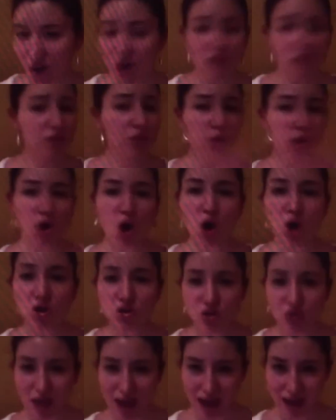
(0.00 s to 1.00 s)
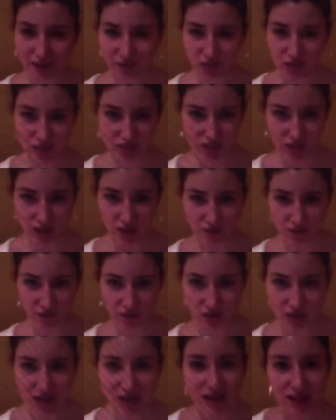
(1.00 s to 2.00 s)
For all you have to suffer,
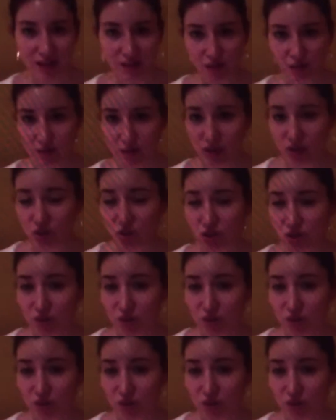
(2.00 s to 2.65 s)
I will make sure to